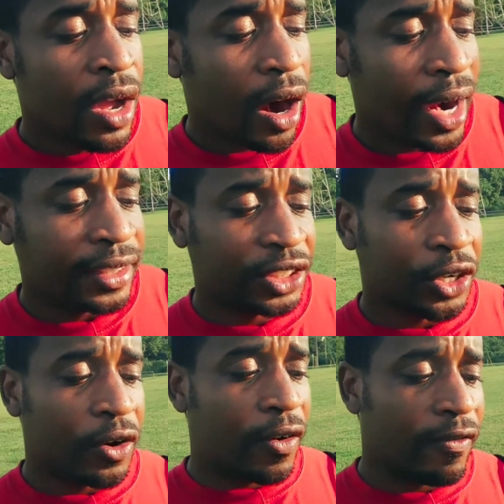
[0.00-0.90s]
All right,
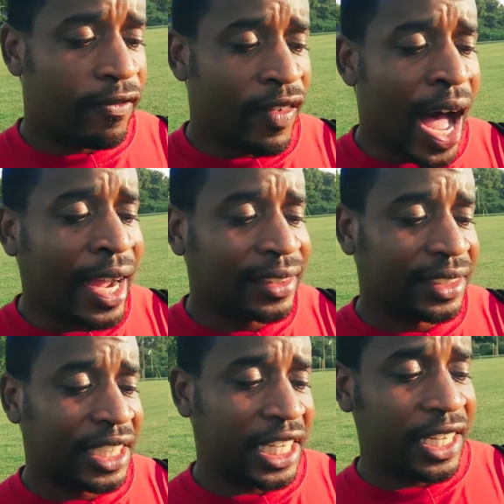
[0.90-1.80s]
so Vox
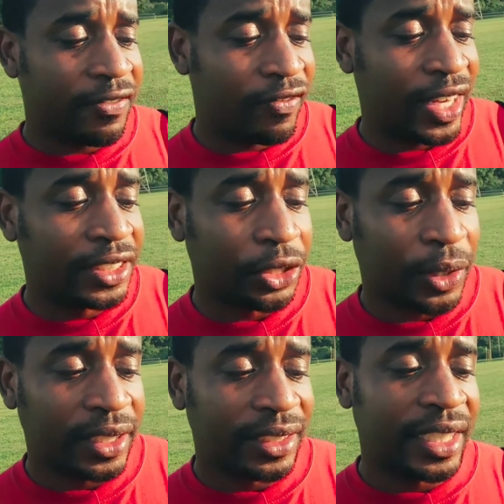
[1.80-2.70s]
D
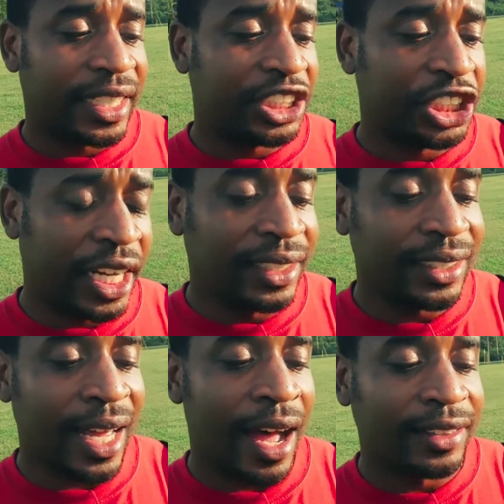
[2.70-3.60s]
Viserys says, Chin
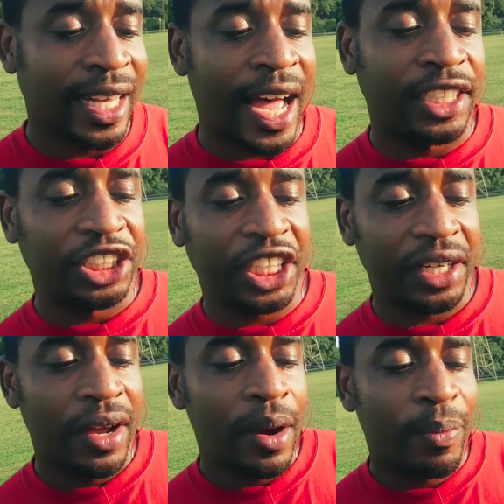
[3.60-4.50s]
style Tai Chi
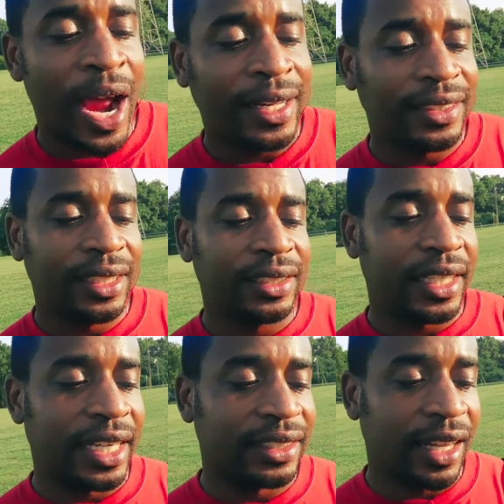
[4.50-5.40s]
practices
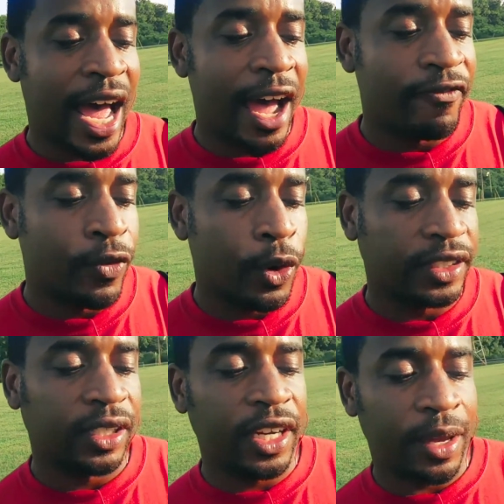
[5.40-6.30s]
against live
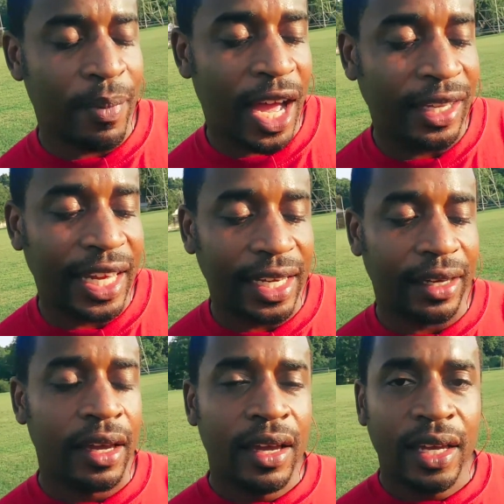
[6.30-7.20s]
force. Look at my link.
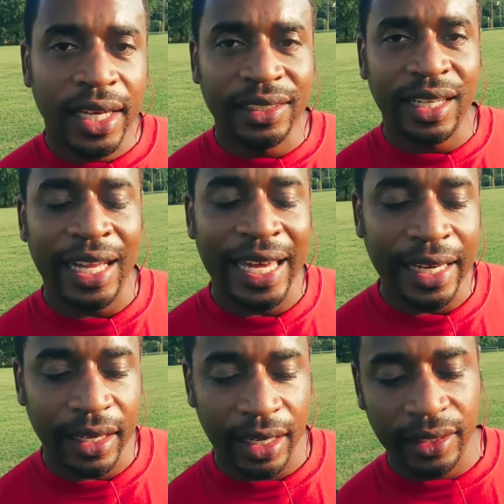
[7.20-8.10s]
His link
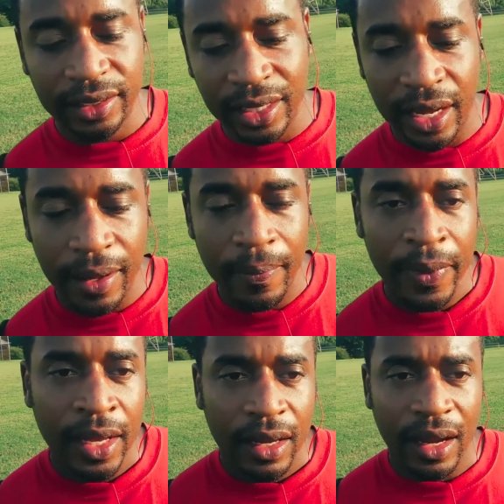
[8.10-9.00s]
is
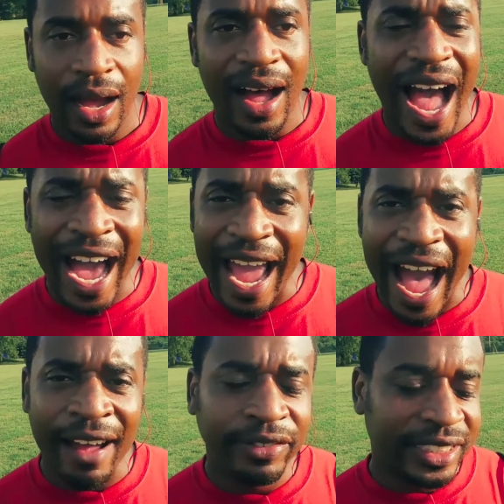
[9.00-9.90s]

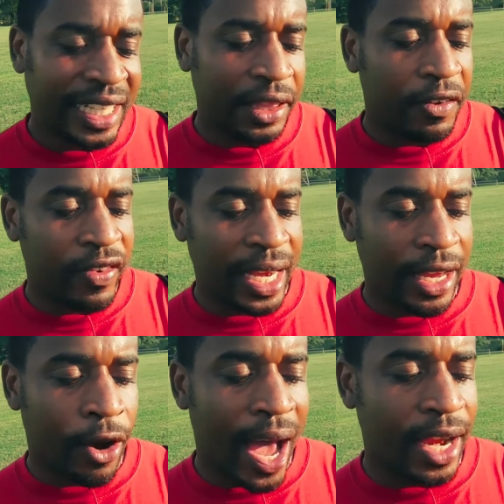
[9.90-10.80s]
I've seen the
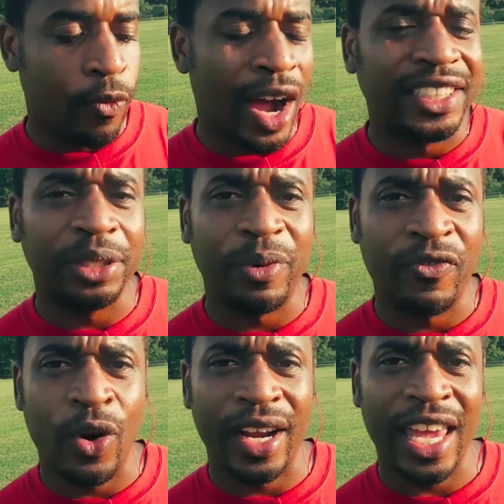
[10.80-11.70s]
video. I didn't watch it
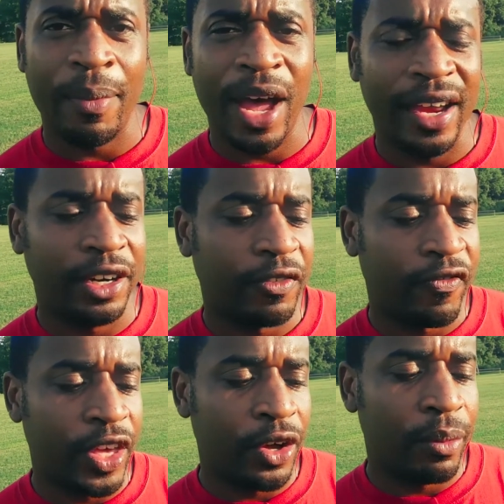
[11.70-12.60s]
before I came out here to
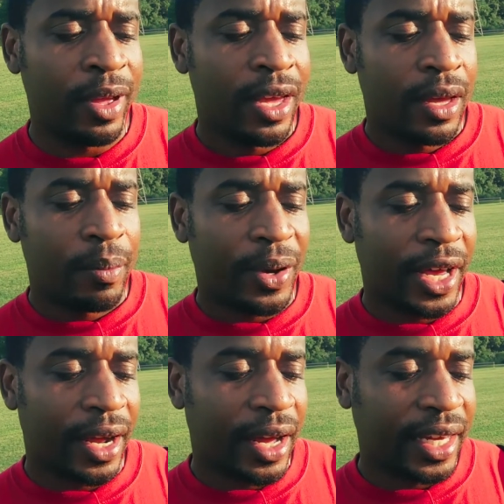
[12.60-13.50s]
film,
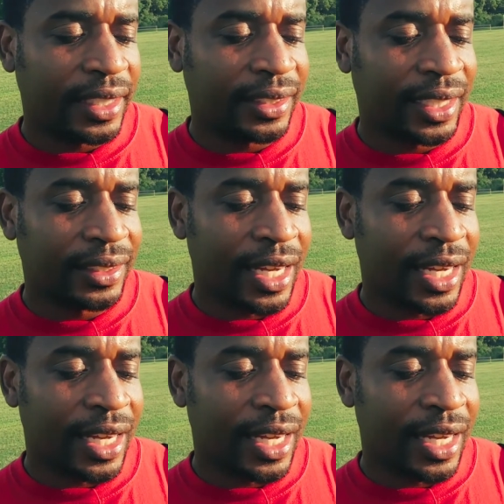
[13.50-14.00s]
but he says